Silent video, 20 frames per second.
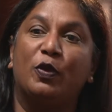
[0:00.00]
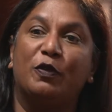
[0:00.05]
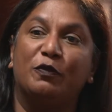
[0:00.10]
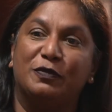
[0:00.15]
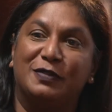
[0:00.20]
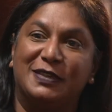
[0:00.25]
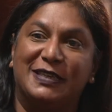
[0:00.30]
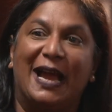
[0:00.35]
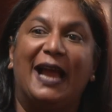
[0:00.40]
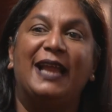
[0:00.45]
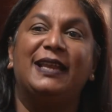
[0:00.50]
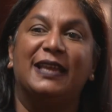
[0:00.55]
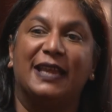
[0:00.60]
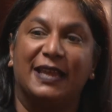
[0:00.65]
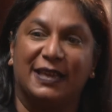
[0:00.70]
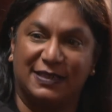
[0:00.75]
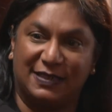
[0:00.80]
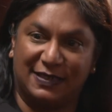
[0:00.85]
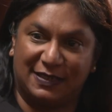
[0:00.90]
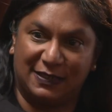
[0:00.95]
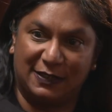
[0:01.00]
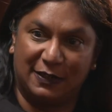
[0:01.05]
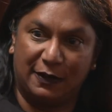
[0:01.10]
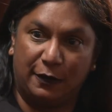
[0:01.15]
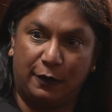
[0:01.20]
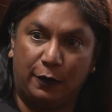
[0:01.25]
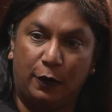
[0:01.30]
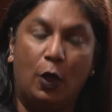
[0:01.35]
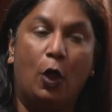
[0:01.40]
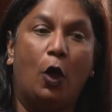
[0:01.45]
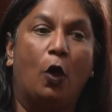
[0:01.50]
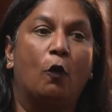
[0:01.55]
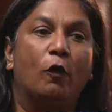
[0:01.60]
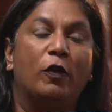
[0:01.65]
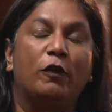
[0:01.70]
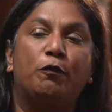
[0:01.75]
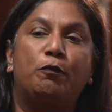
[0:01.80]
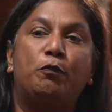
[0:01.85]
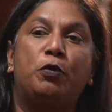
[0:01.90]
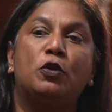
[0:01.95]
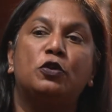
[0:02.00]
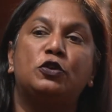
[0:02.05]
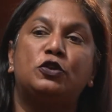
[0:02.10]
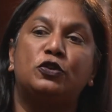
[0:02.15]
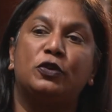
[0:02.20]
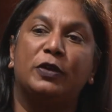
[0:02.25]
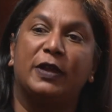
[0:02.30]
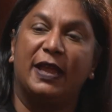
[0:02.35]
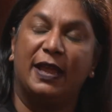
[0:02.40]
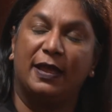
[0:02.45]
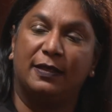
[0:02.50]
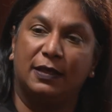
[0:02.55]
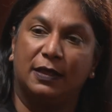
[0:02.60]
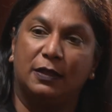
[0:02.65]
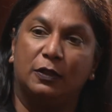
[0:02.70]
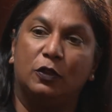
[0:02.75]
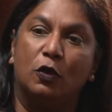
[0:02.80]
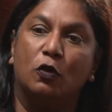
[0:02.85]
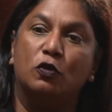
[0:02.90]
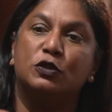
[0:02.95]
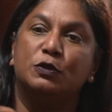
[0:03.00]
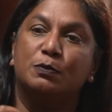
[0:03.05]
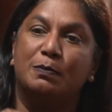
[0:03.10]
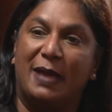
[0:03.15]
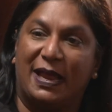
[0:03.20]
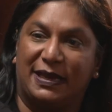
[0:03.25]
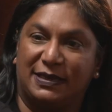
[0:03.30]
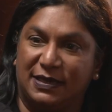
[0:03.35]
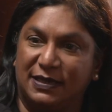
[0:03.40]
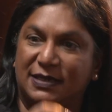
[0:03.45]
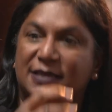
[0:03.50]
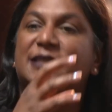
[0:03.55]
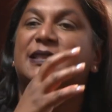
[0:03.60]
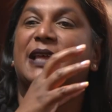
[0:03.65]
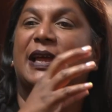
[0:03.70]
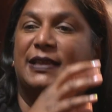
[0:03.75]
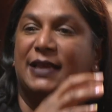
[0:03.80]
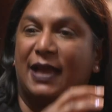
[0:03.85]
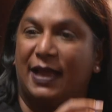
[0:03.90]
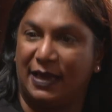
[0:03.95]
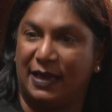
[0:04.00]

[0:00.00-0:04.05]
we've done is we've pulled together those matters that are